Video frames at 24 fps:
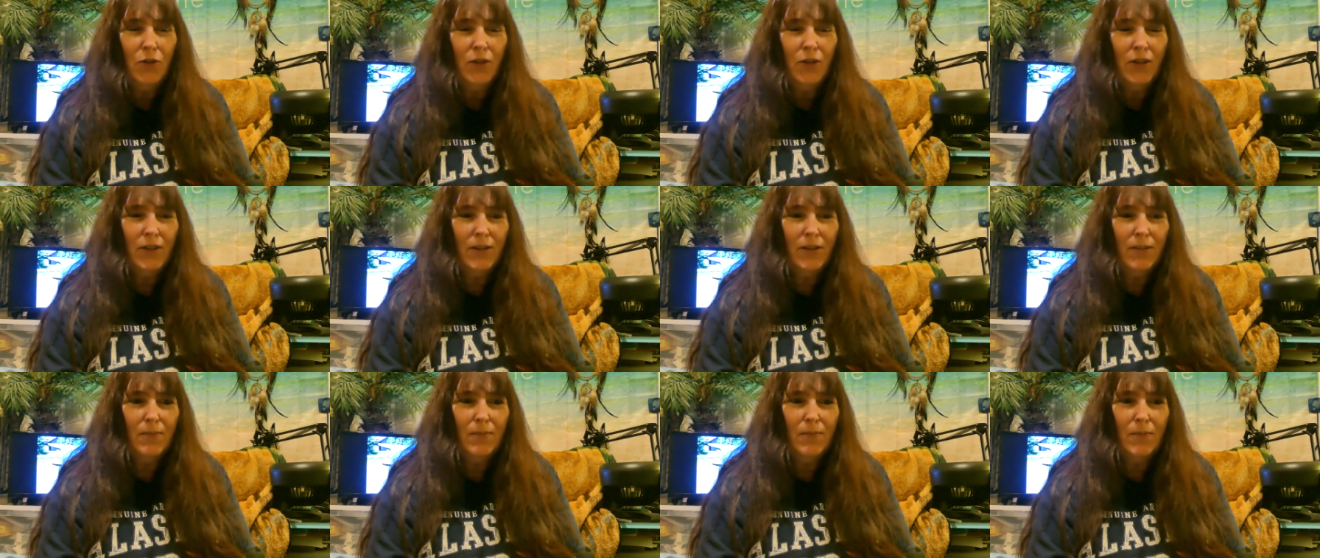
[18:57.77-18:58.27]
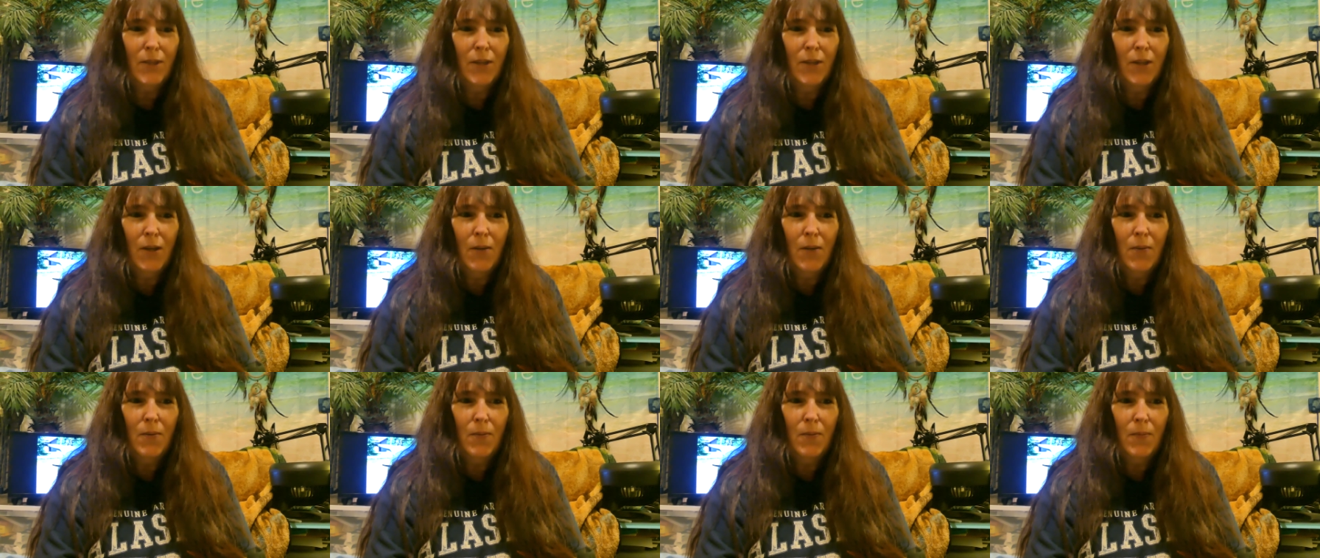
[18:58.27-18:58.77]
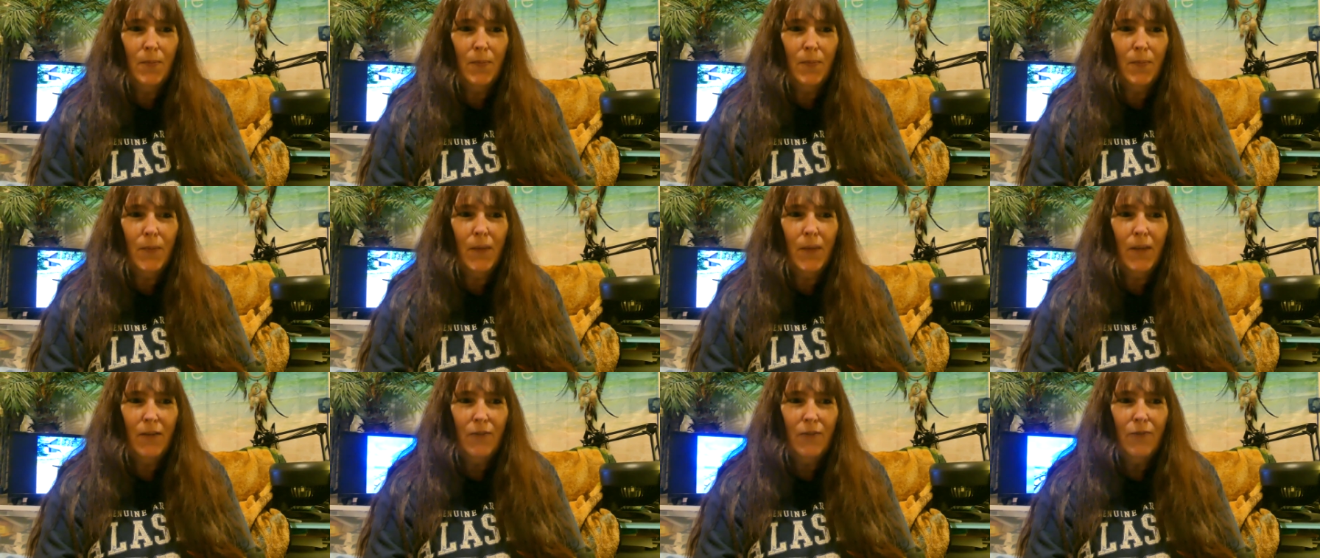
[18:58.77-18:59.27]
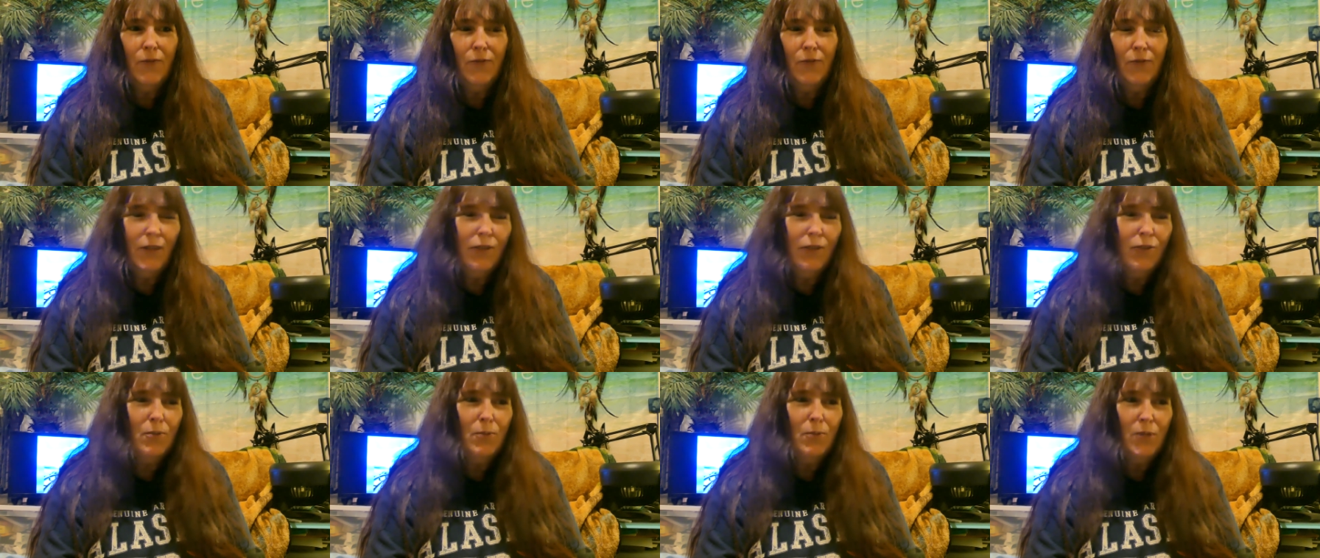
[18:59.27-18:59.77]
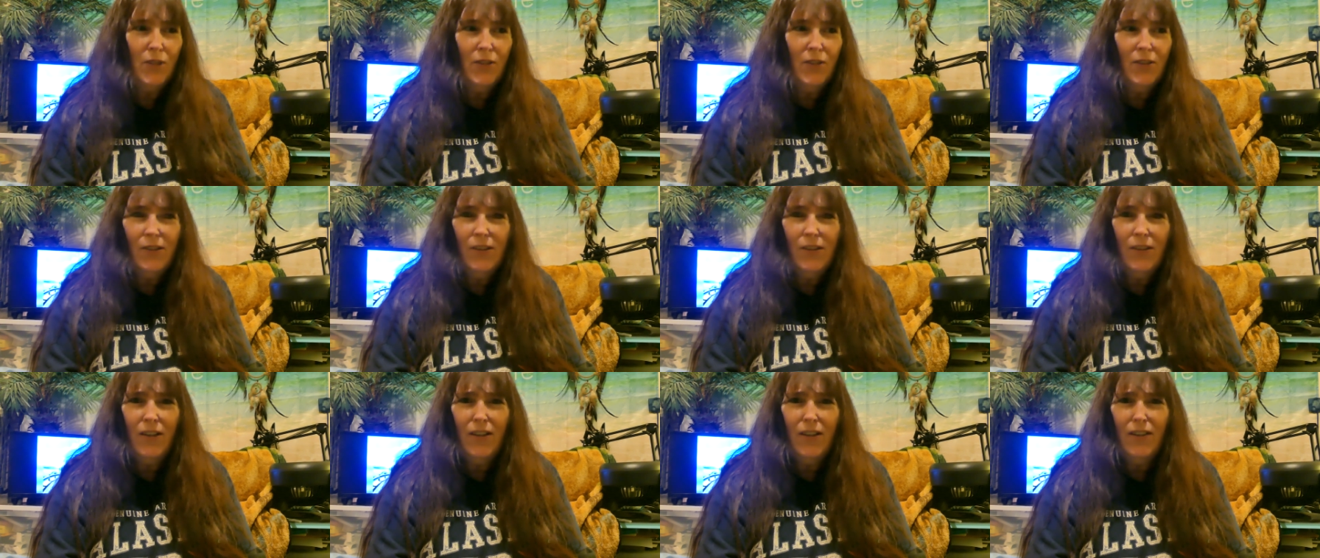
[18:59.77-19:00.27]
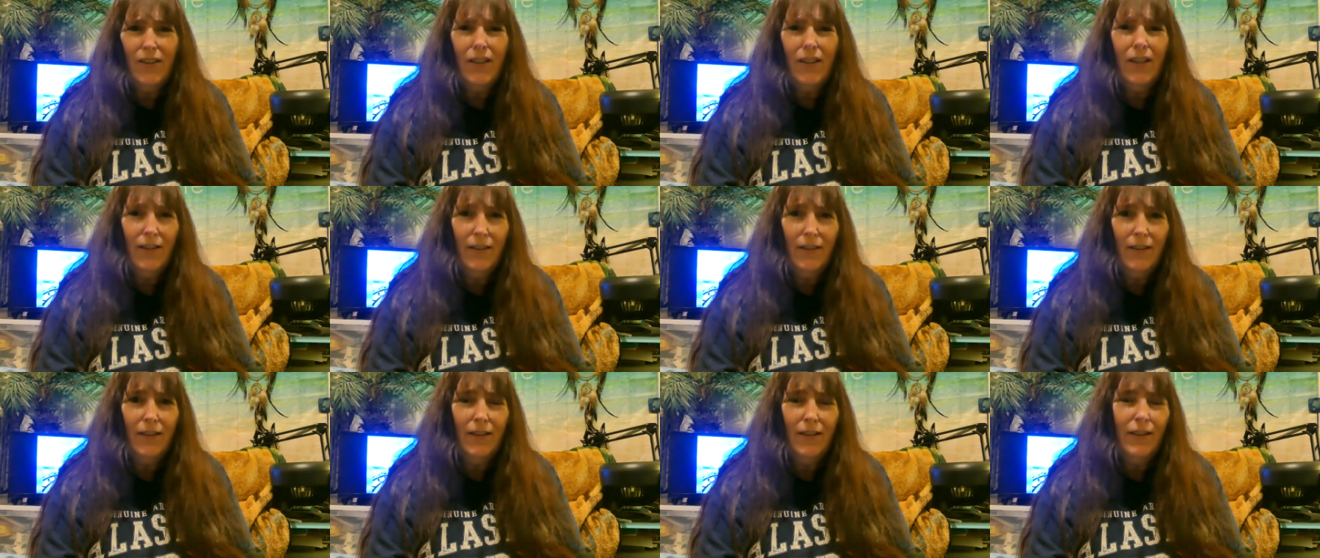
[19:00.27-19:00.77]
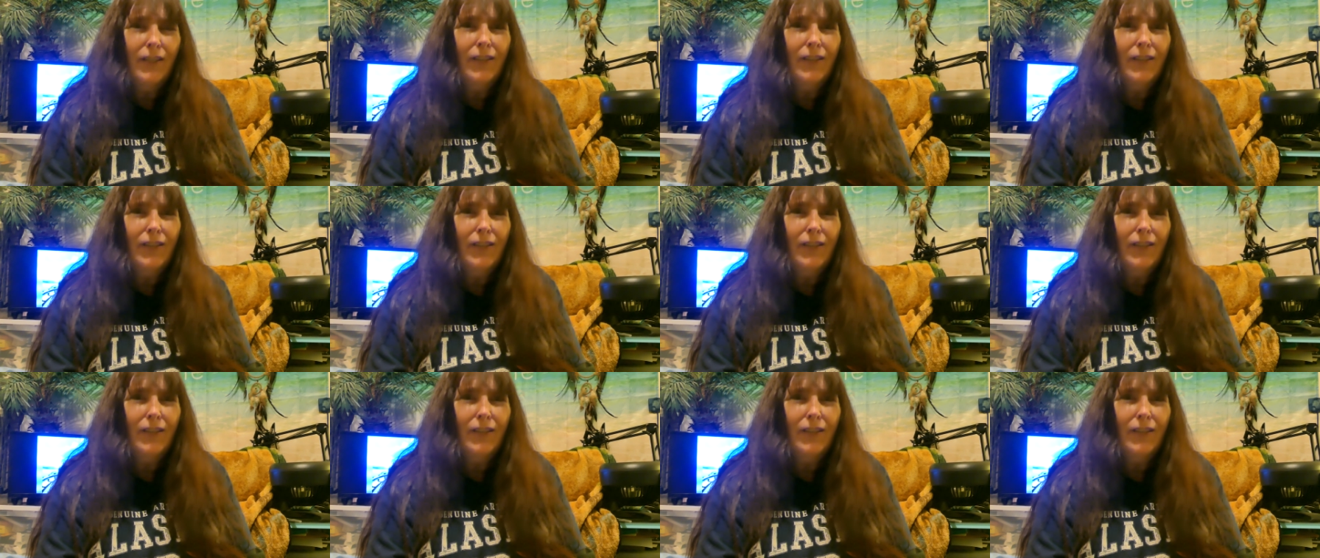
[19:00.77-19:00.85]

That's my favorite place in Alaska, I think.